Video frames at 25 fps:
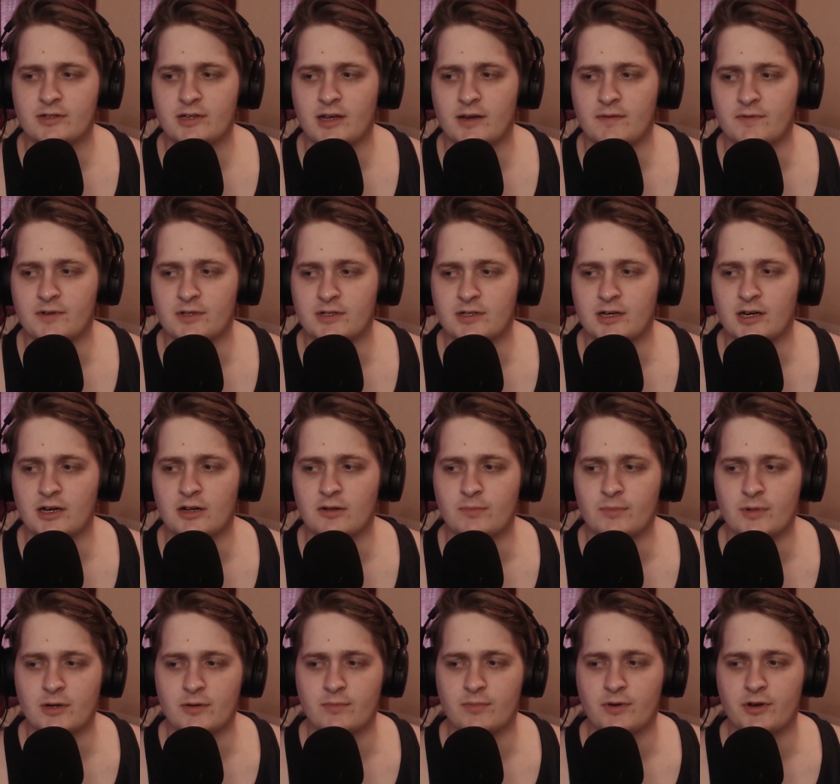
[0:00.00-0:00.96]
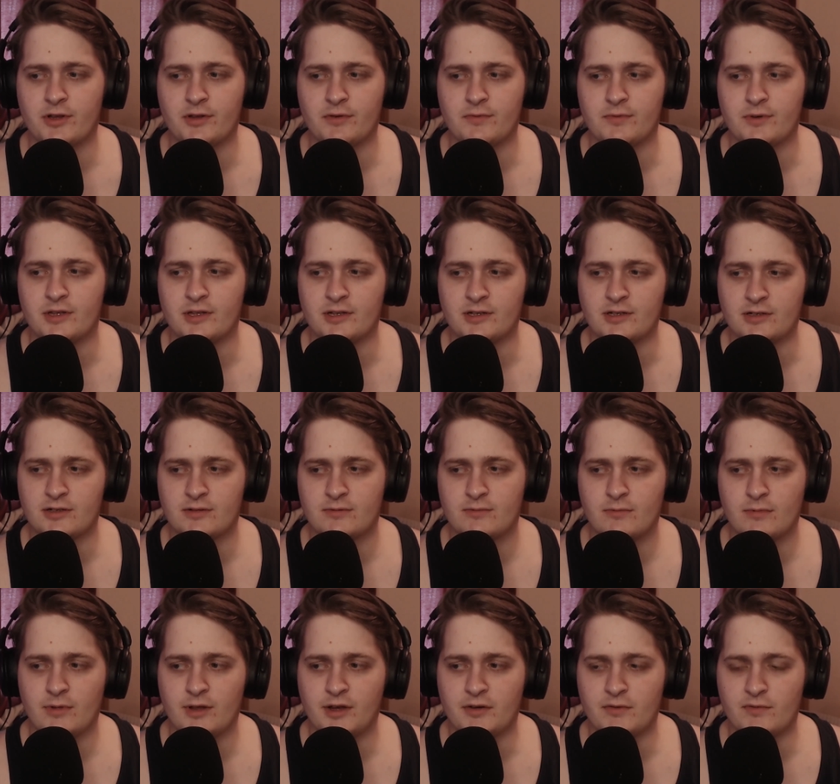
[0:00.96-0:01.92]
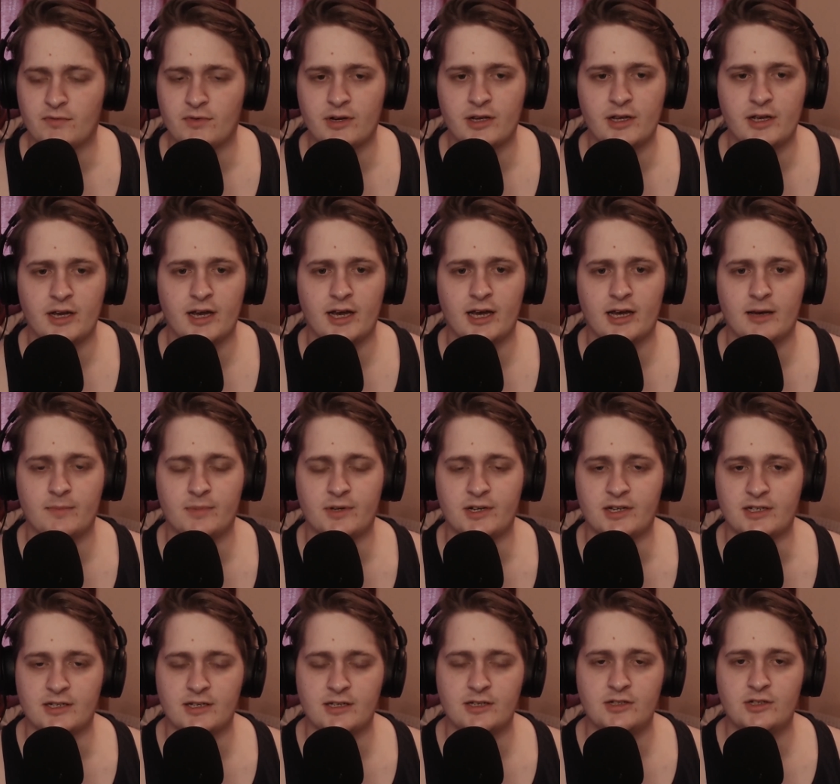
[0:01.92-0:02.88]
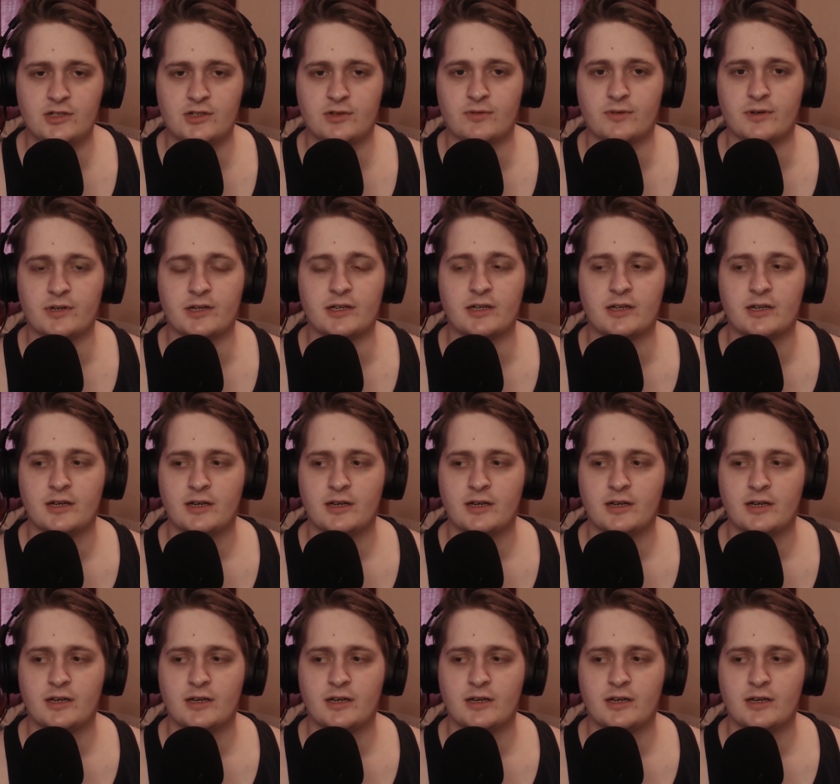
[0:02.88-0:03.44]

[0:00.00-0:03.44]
having to help my brother with his rehab and his injury